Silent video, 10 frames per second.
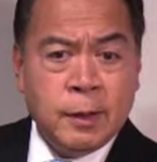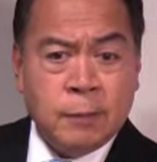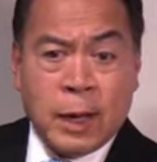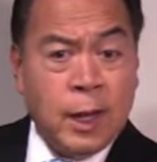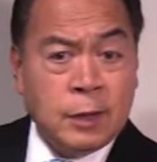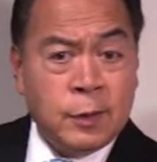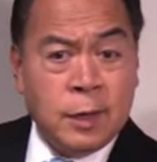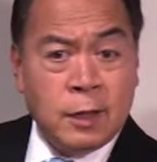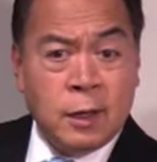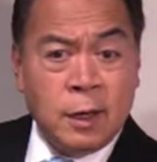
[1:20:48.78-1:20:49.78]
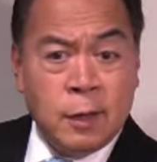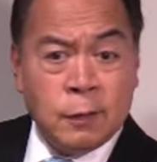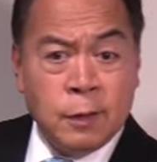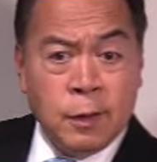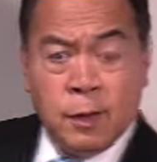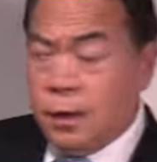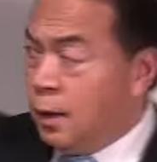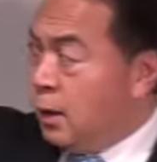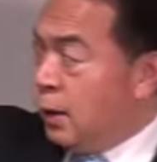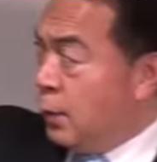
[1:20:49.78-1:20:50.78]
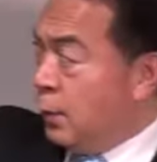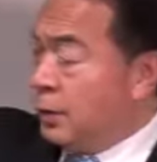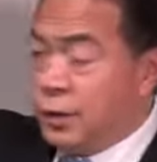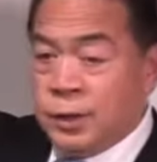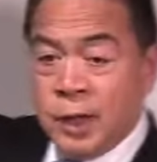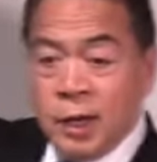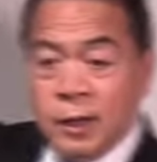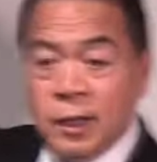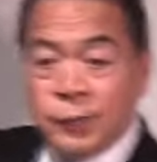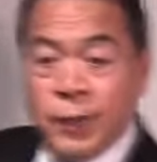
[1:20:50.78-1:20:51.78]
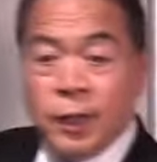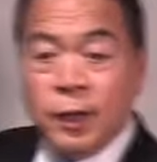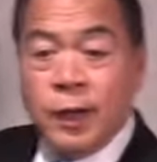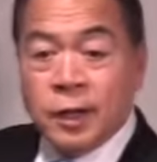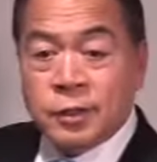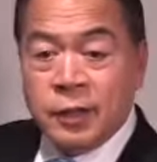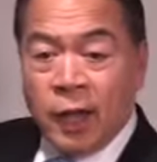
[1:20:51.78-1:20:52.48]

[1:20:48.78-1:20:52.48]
But I'd like to end in that note. Was this an ideal father? Yes.